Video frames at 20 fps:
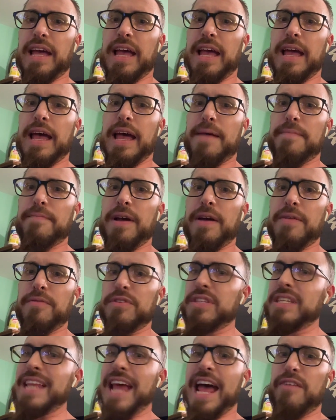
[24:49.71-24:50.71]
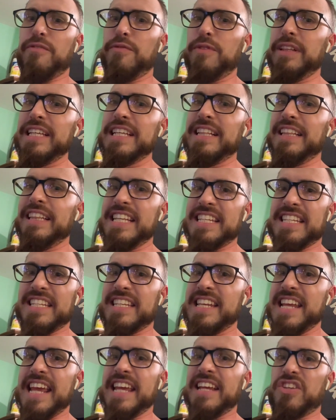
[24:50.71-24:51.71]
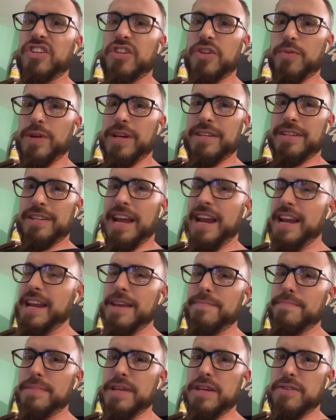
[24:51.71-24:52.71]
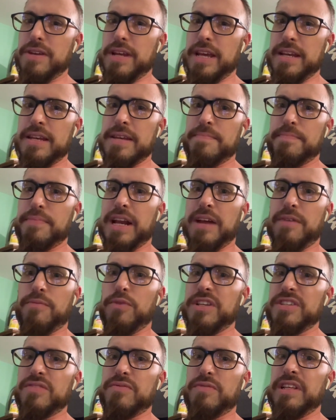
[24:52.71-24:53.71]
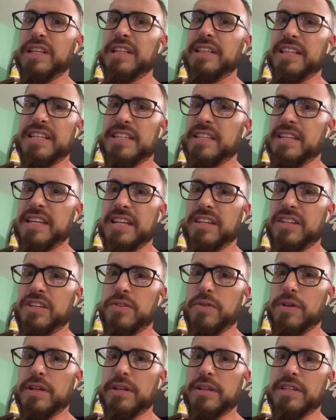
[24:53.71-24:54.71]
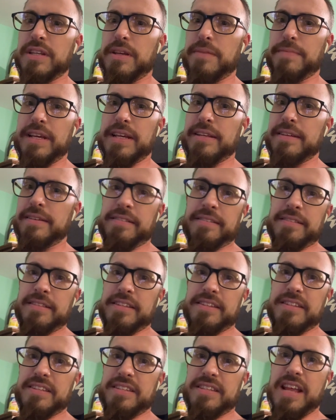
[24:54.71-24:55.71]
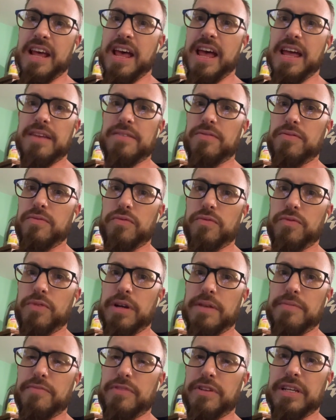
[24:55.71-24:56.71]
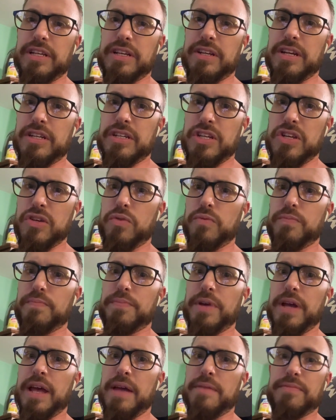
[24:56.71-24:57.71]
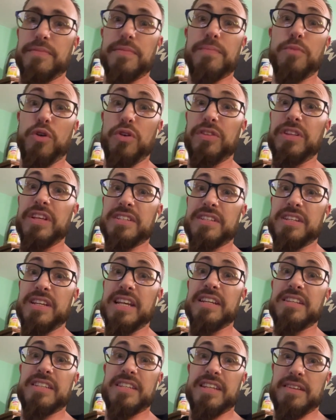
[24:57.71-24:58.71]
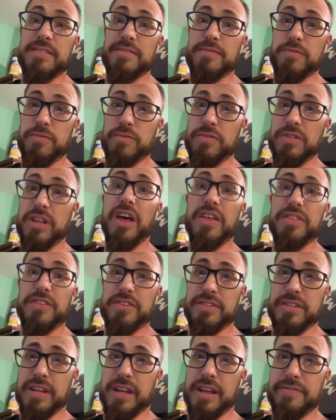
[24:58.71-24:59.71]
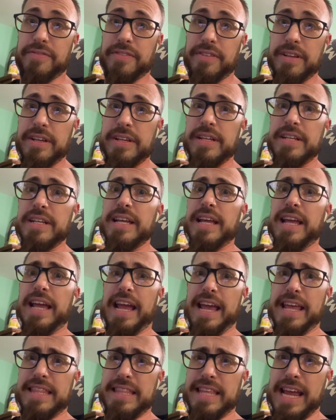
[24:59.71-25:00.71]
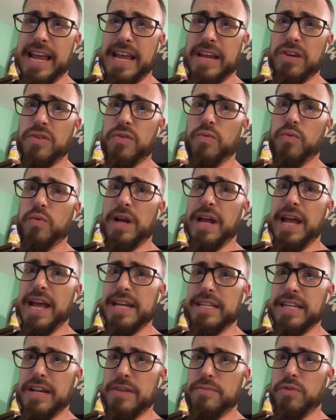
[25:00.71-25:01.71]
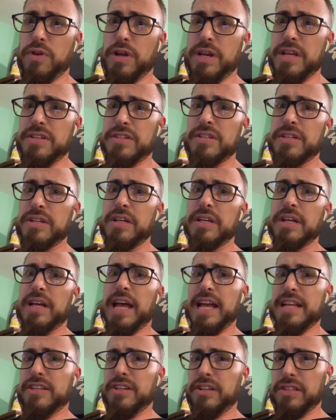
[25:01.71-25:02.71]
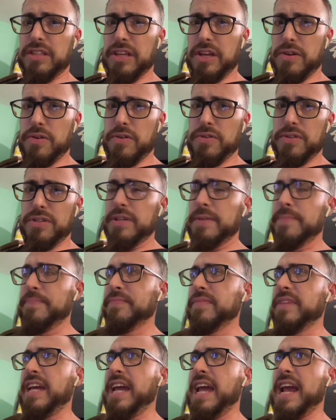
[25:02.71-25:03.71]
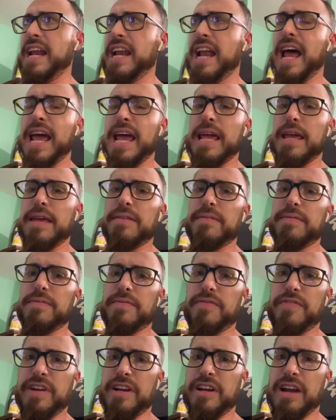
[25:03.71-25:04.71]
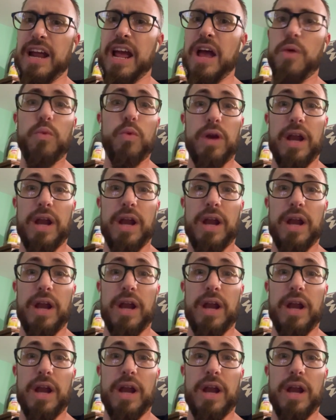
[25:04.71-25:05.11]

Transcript: I was not really listening to it. I didn't mute it, but I wasn't really listening to it because I'm like, this is not what I'm really gonna do. But I'm more listening to the other stuff. And then what I did was I took those and I figured out